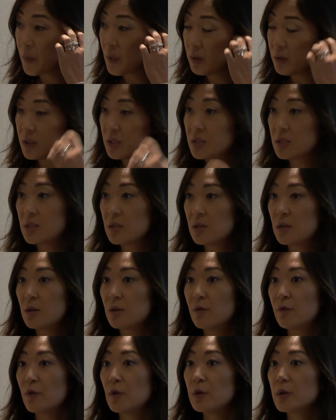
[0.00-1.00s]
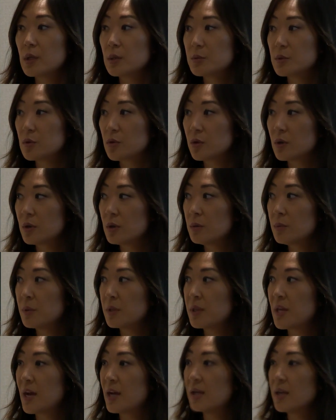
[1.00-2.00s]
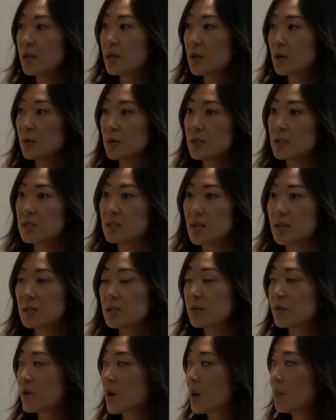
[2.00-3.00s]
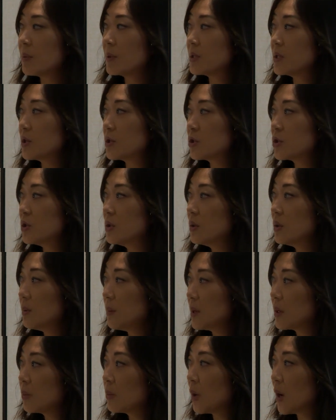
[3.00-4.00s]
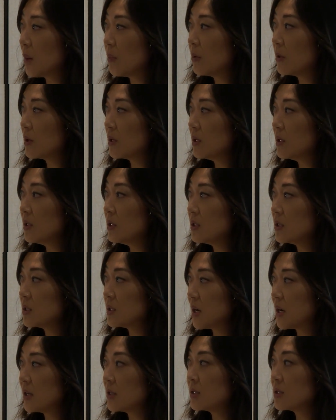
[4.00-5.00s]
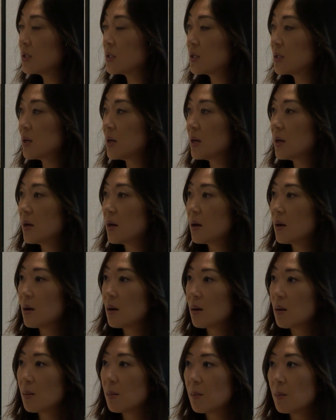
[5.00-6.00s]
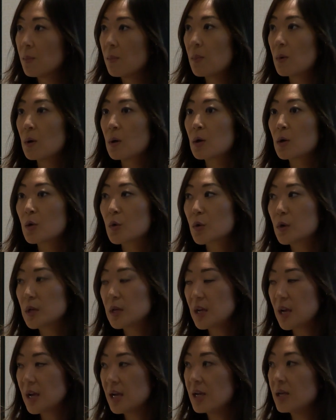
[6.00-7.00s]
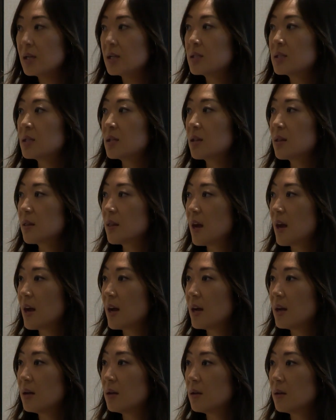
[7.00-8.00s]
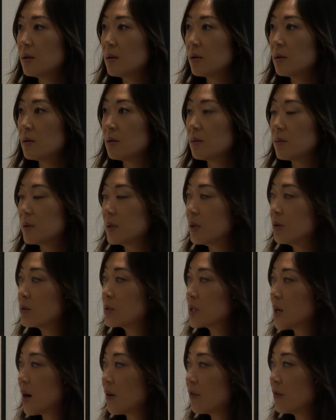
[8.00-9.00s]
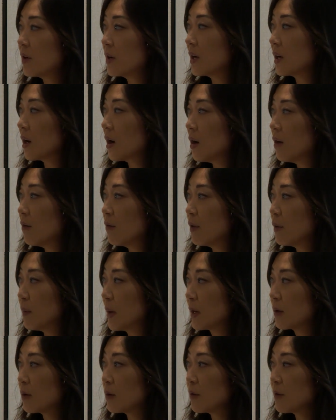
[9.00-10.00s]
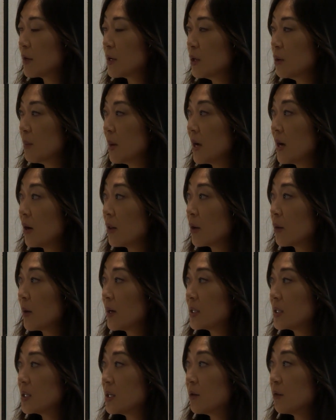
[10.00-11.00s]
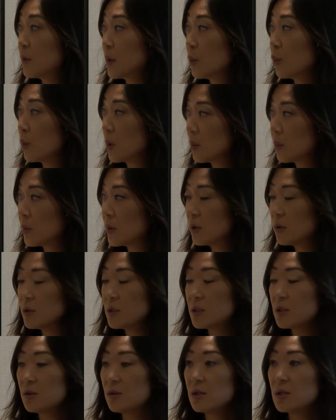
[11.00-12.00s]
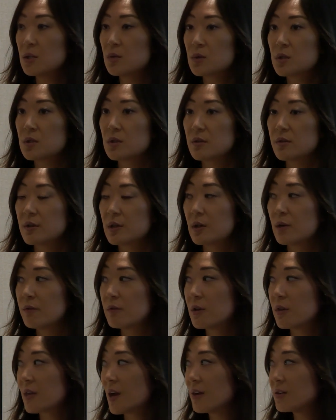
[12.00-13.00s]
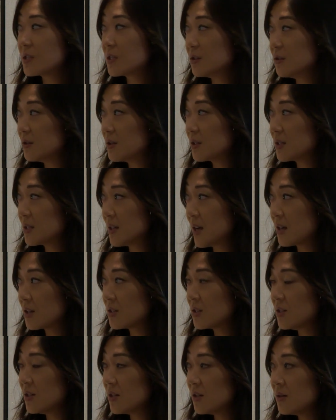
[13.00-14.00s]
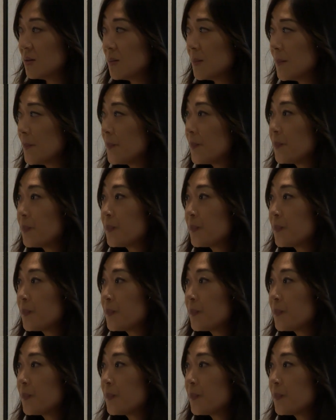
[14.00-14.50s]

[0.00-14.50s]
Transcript: this year, fully absorbed, but that increased sense of competition among properties does create that little, you know, softening of the rent growth that you may otherwise see if we weren't producing units. We're delivering over 1,000 units next year.